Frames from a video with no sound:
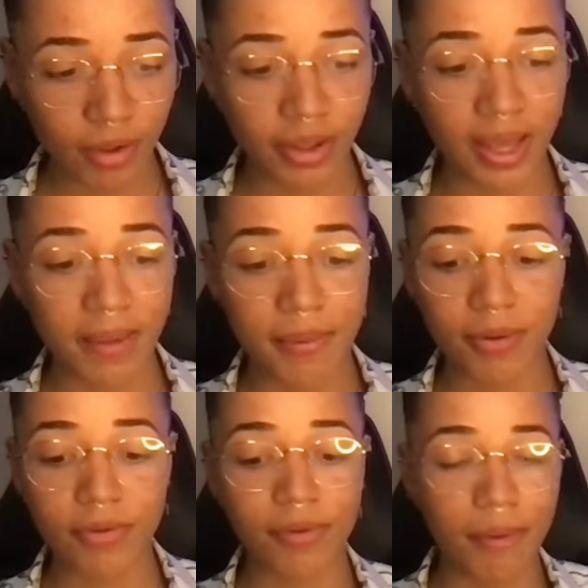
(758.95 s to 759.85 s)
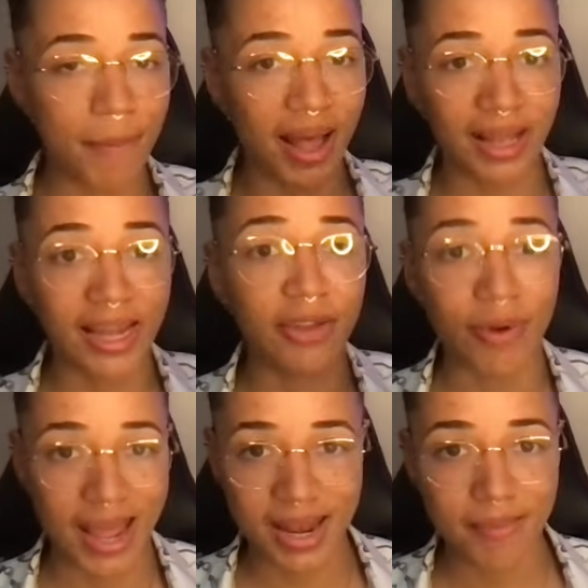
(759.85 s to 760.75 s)
okay, but also about like
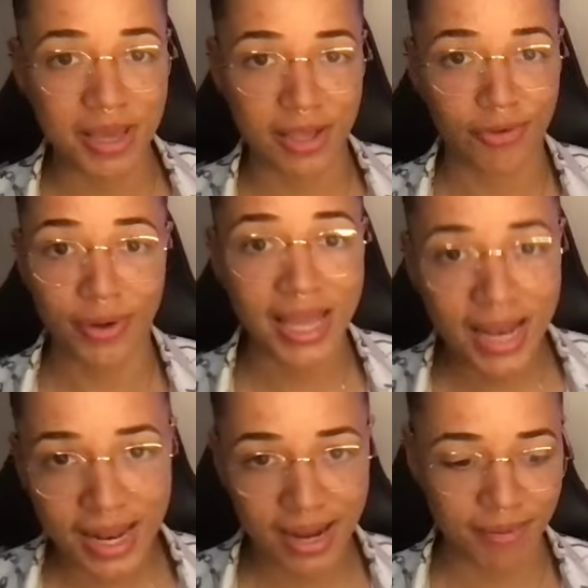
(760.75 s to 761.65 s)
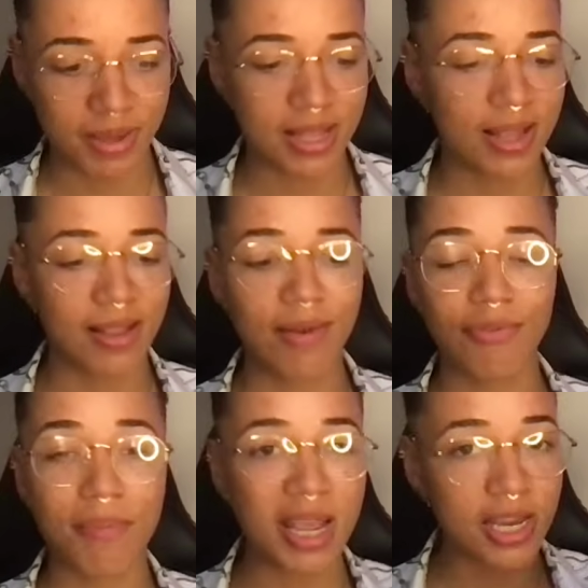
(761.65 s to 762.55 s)
your enemies, your hidden enemies. There's
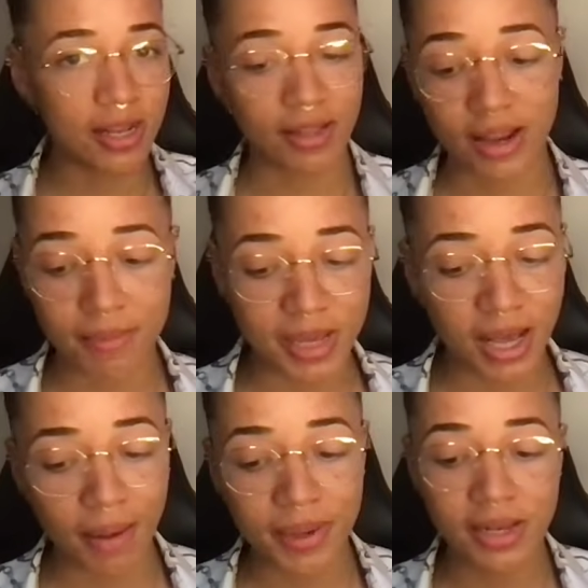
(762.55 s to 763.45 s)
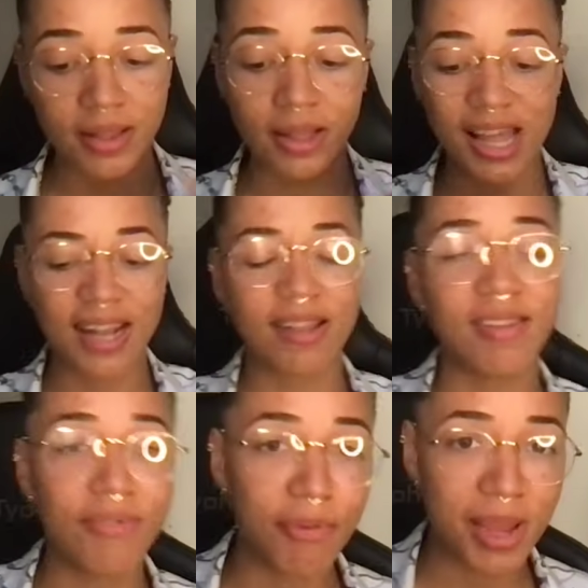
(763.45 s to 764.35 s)
information that's going to be coming to the light.
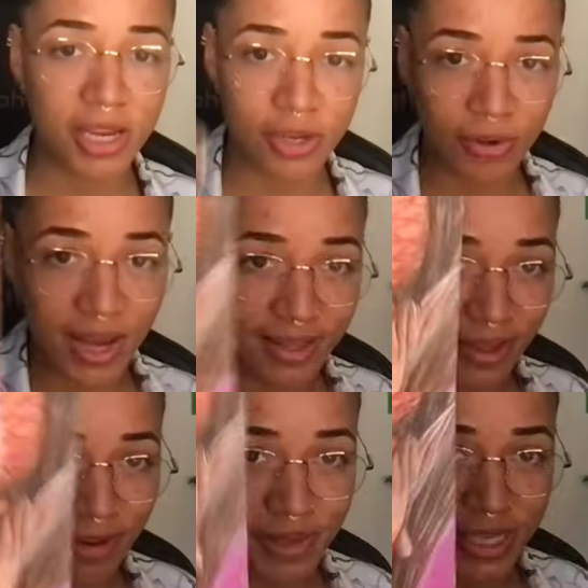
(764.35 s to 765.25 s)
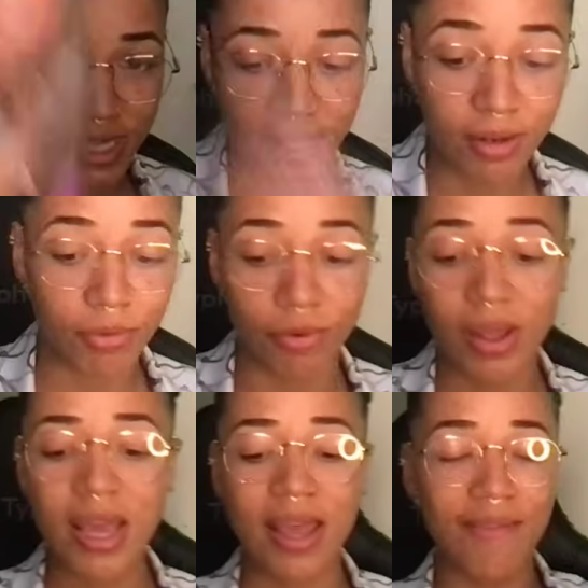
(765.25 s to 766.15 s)
There's information you guys are going to be seeing through,
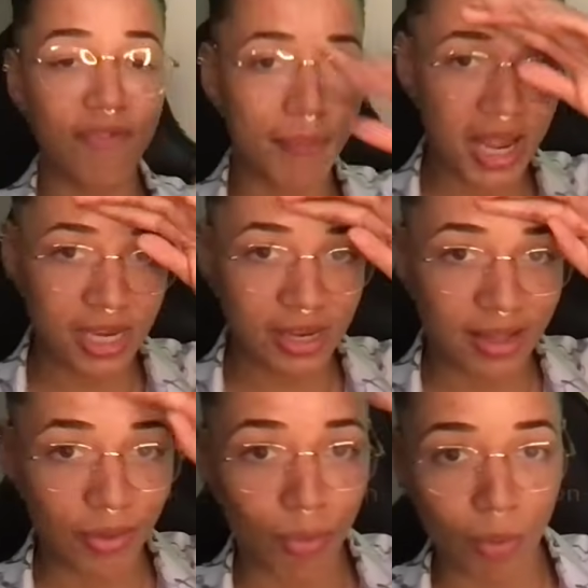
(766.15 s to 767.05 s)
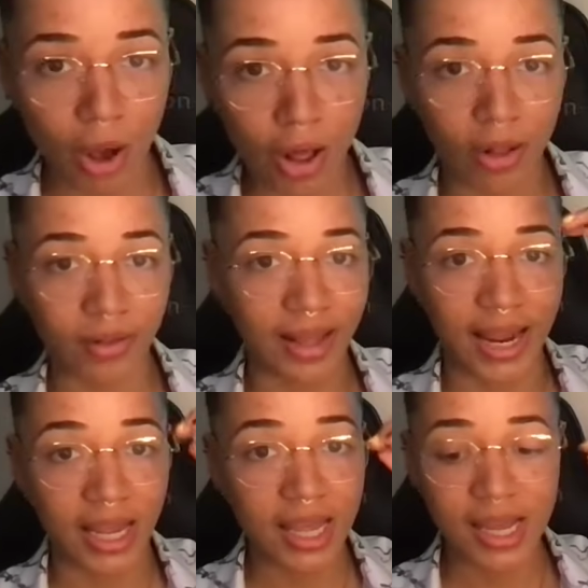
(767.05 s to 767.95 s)
information in the world.
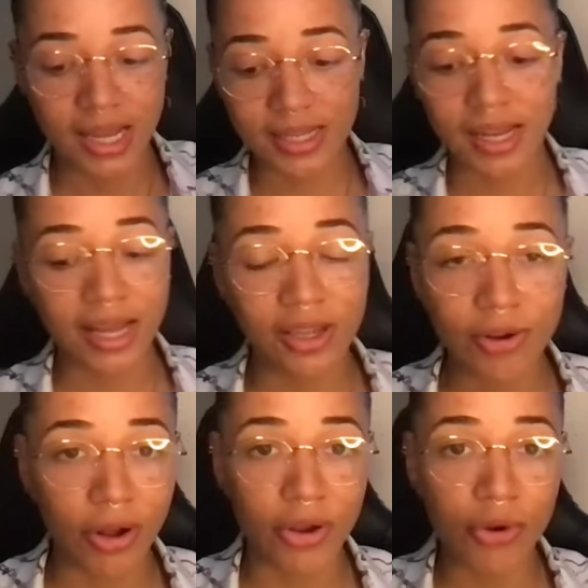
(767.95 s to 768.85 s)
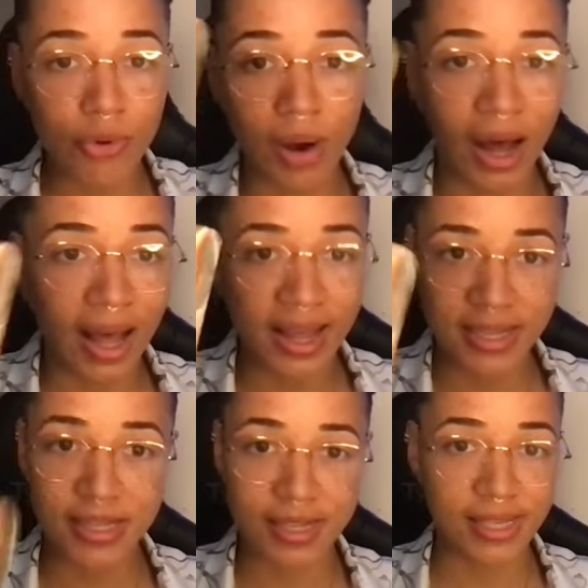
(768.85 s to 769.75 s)
Like, it's like you got new
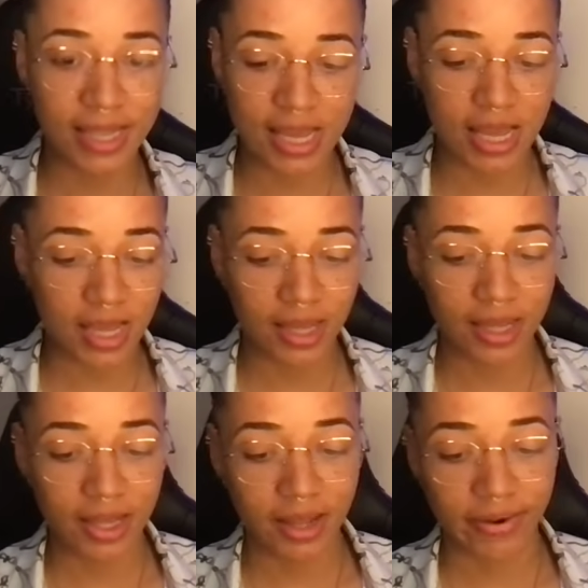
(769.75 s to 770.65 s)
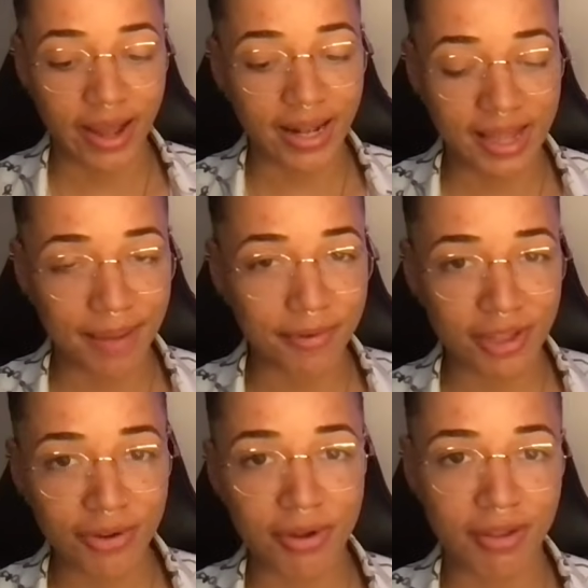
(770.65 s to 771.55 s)
eyes to see I'm
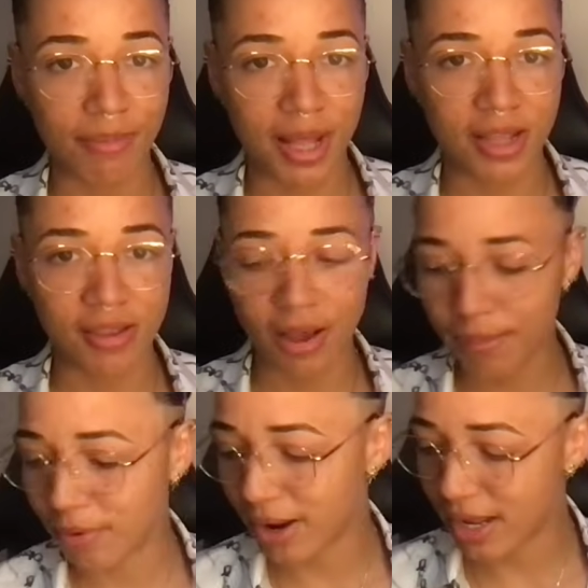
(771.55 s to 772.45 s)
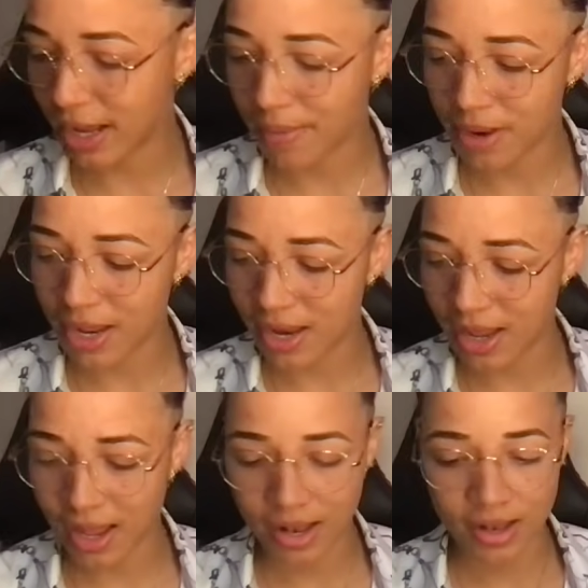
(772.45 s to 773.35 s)
serious about this upgrade coming in
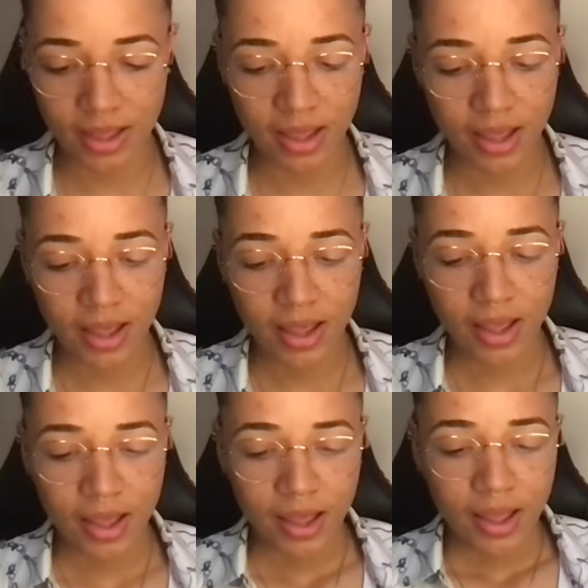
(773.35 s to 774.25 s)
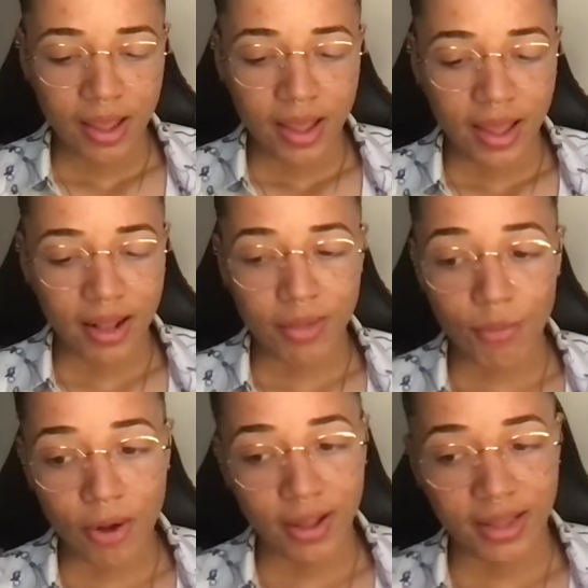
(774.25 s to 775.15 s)
and and the
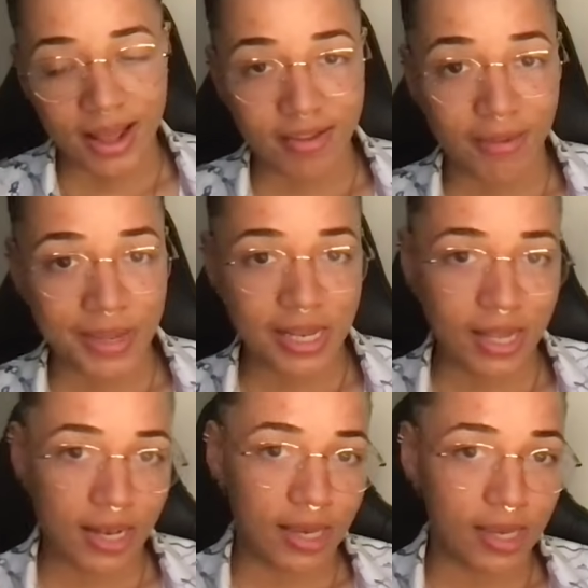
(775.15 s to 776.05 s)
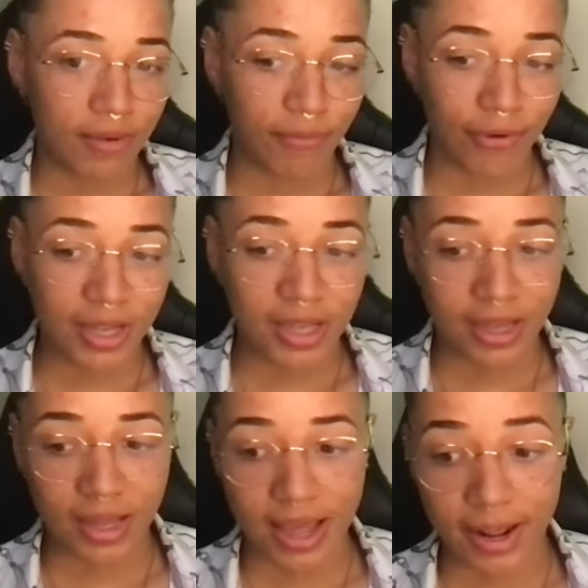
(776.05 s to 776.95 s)
work that has to be done for it
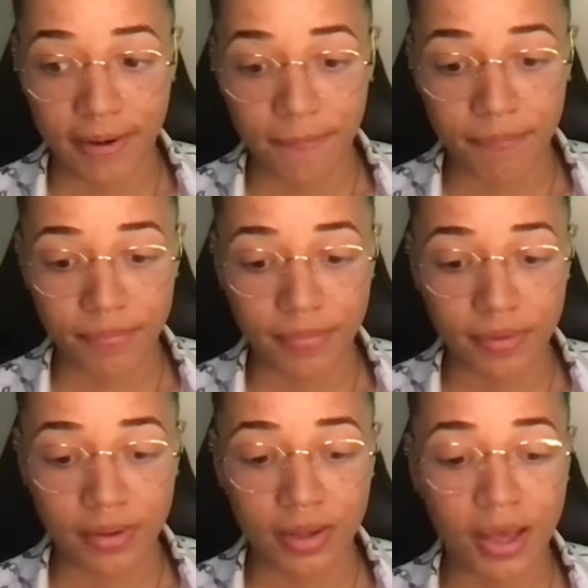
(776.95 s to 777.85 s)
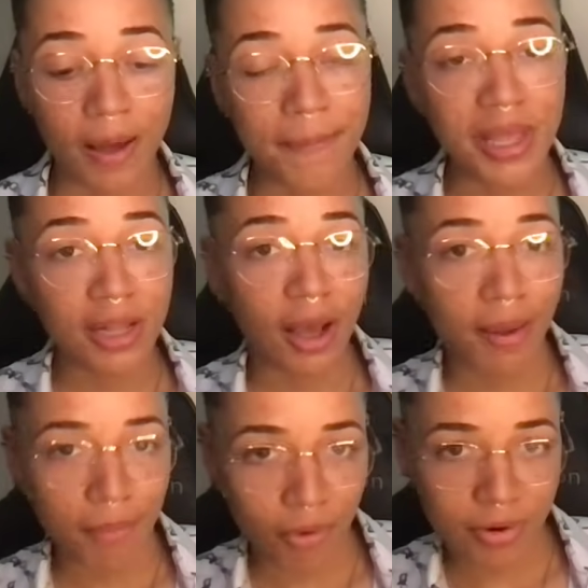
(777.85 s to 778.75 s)
to like come in
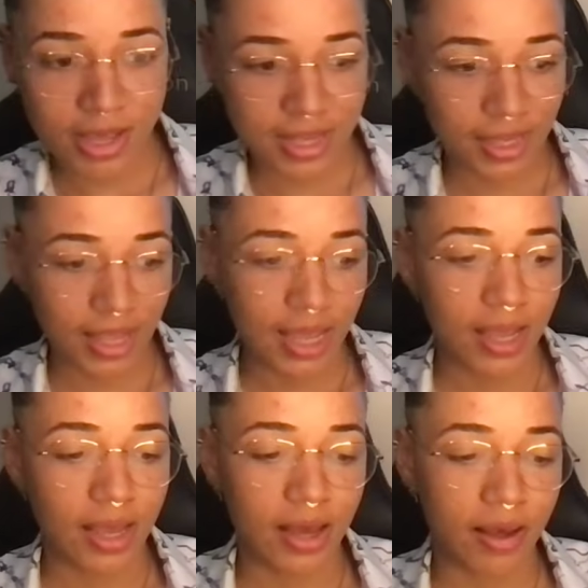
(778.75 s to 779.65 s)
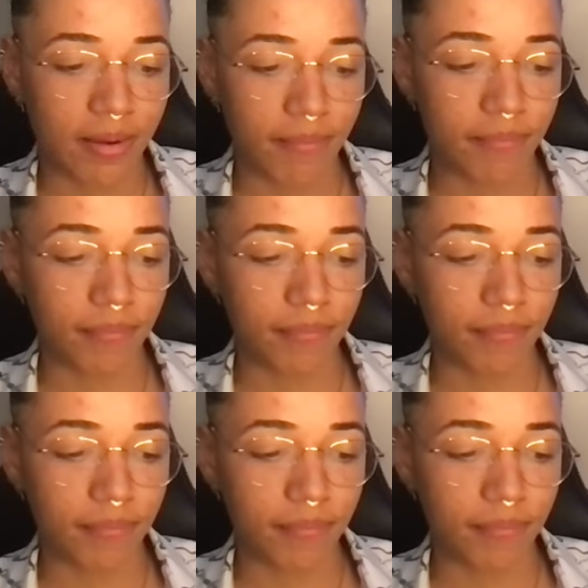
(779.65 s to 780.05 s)
harmoniously. Um,